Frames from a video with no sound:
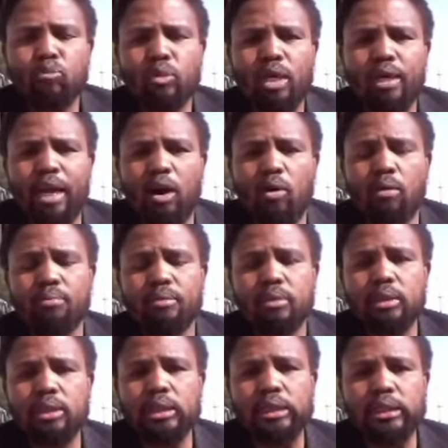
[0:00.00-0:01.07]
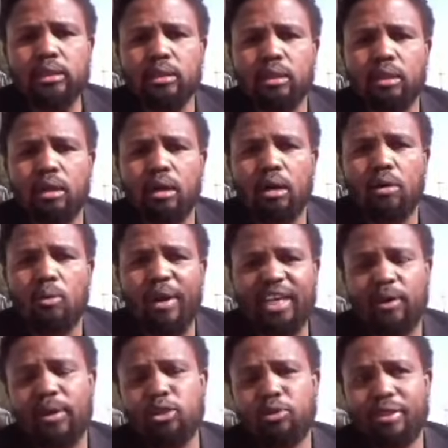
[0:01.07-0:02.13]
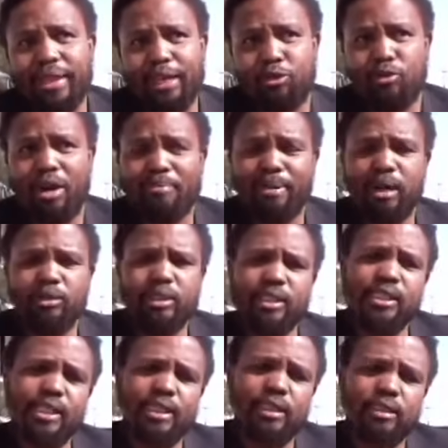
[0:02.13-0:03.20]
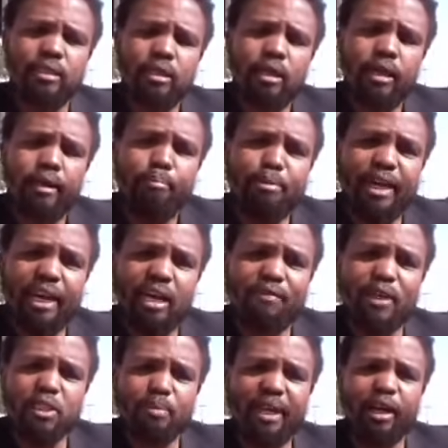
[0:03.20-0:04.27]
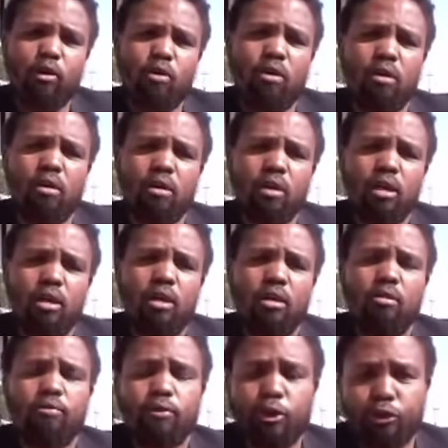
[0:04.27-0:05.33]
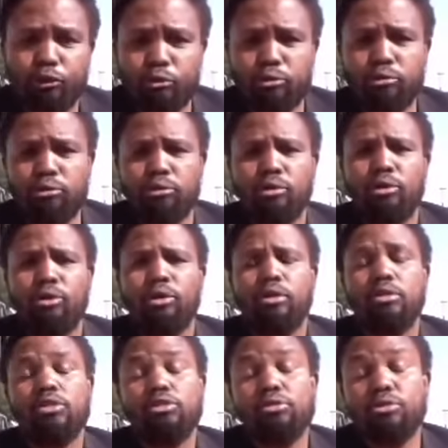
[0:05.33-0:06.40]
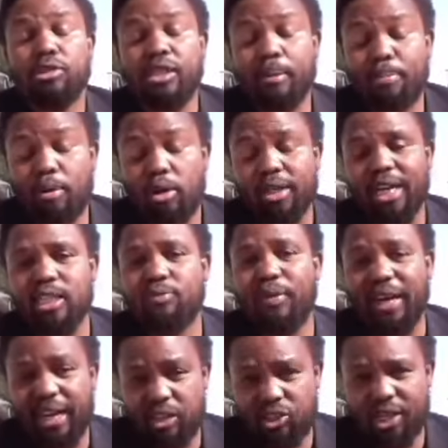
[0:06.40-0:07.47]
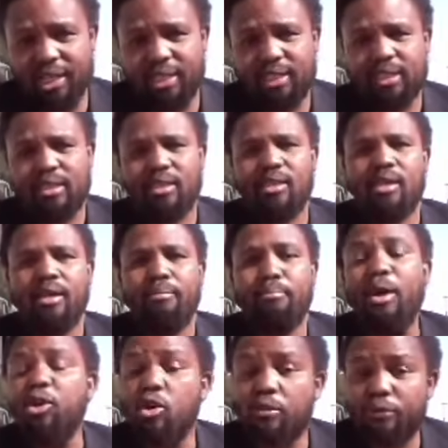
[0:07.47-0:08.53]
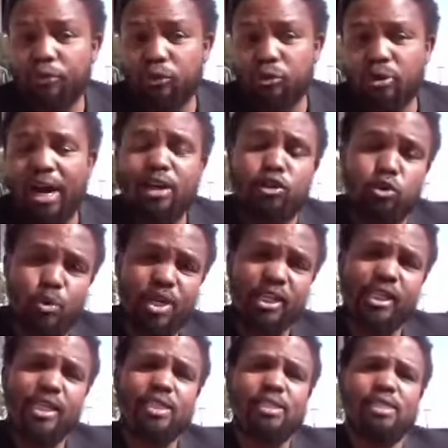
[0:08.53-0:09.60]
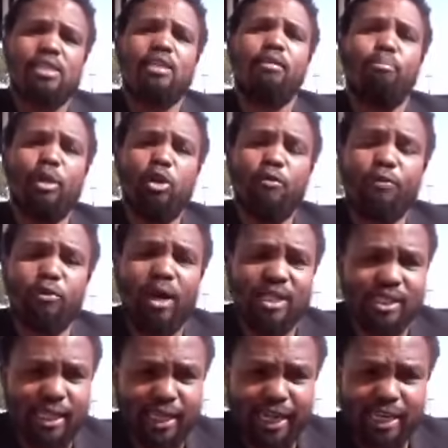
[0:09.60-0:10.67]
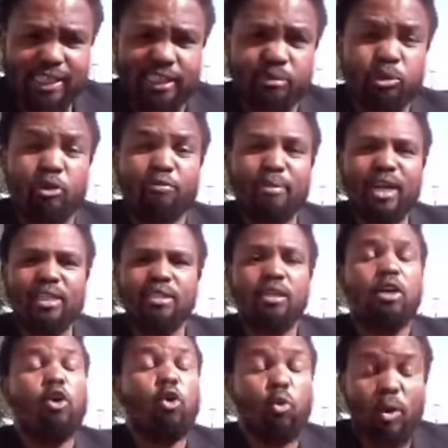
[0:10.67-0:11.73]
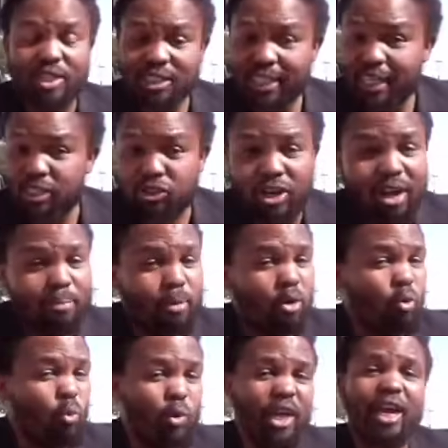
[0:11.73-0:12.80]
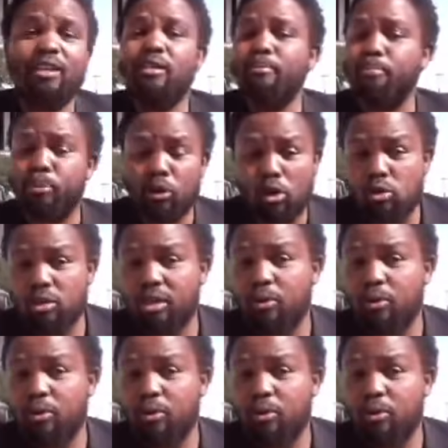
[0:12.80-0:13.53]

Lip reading: Now, what I want to thank you about is that BLF has made a call for you to support us financially. Many of you are doing it. Many of you are sending us a lot of money. We're still in trouble. We are broke.